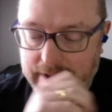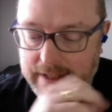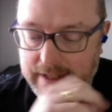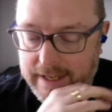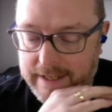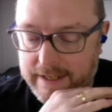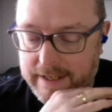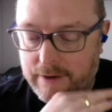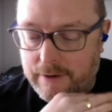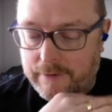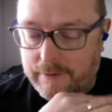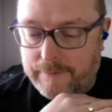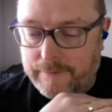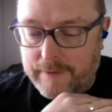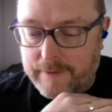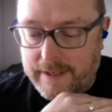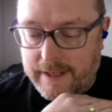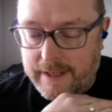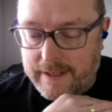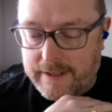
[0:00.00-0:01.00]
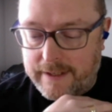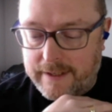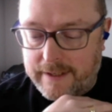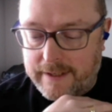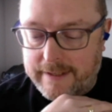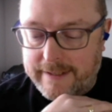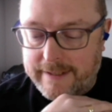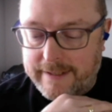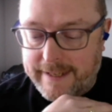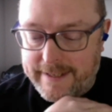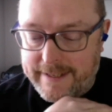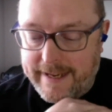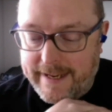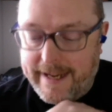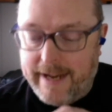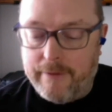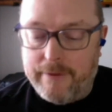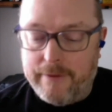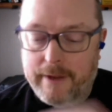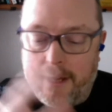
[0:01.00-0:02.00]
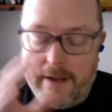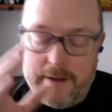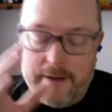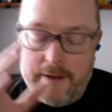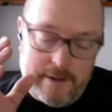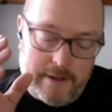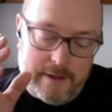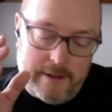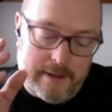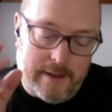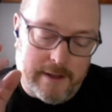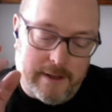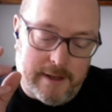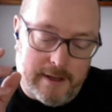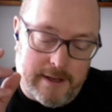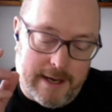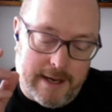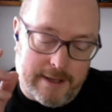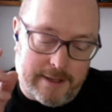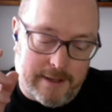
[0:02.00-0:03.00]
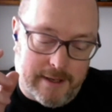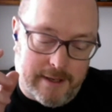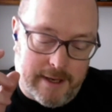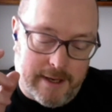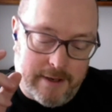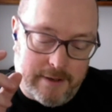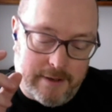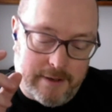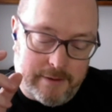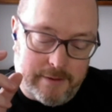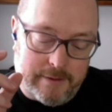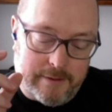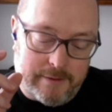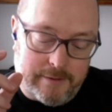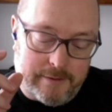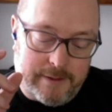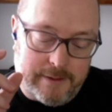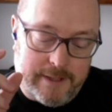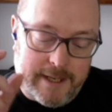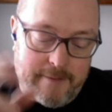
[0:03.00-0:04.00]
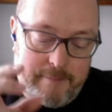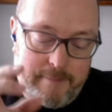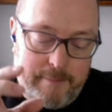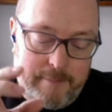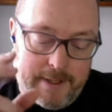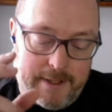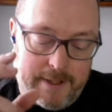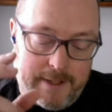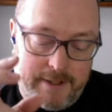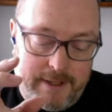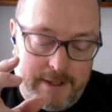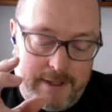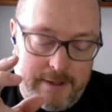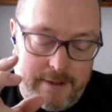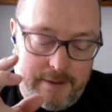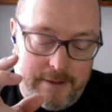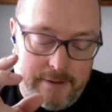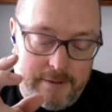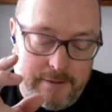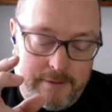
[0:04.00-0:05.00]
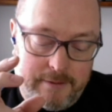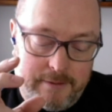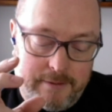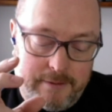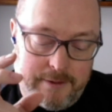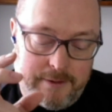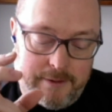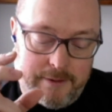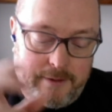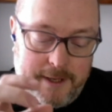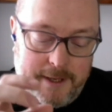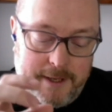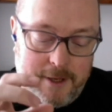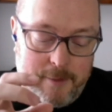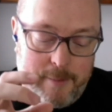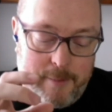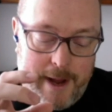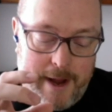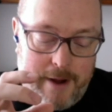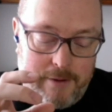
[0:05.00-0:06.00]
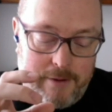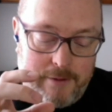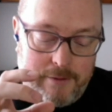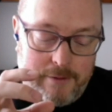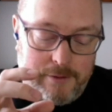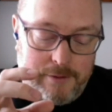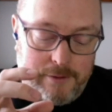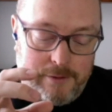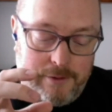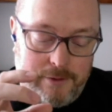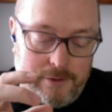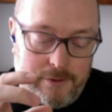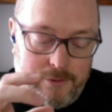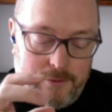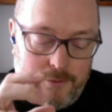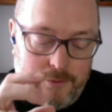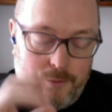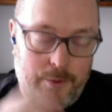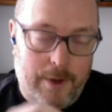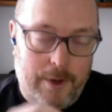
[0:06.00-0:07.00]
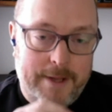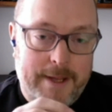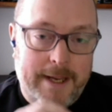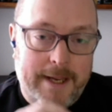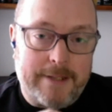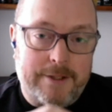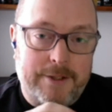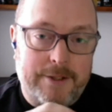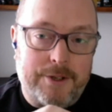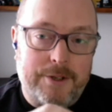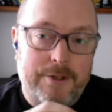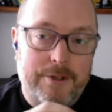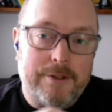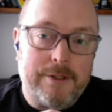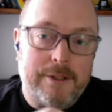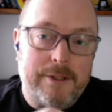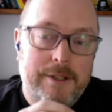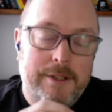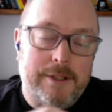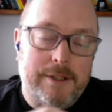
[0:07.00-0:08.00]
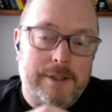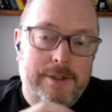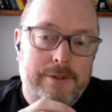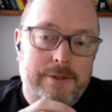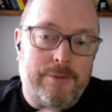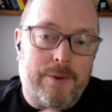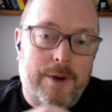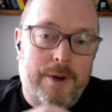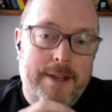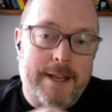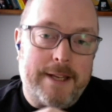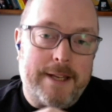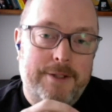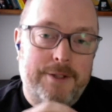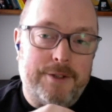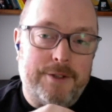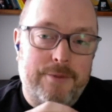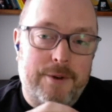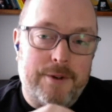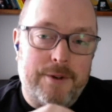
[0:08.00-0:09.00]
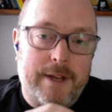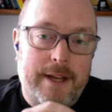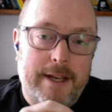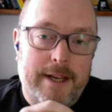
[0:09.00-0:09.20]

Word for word: getting it off, getting it out there and actually getting businesses to think about why they do what they do,